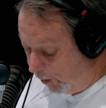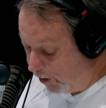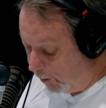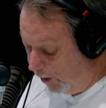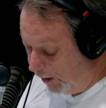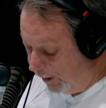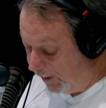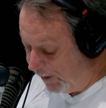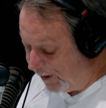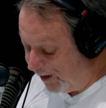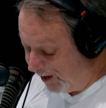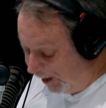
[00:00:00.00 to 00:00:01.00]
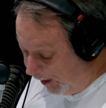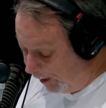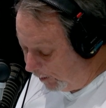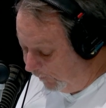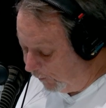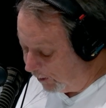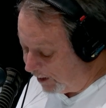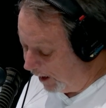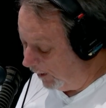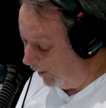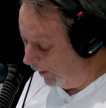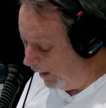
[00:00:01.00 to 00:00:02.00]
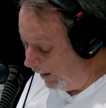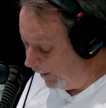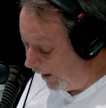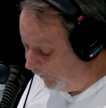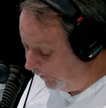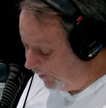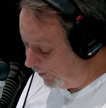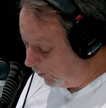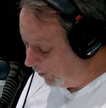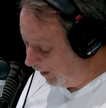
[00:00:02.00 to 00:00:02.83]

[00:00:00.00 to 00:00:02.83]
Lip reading: Which word is a synonym for dull, lifeless or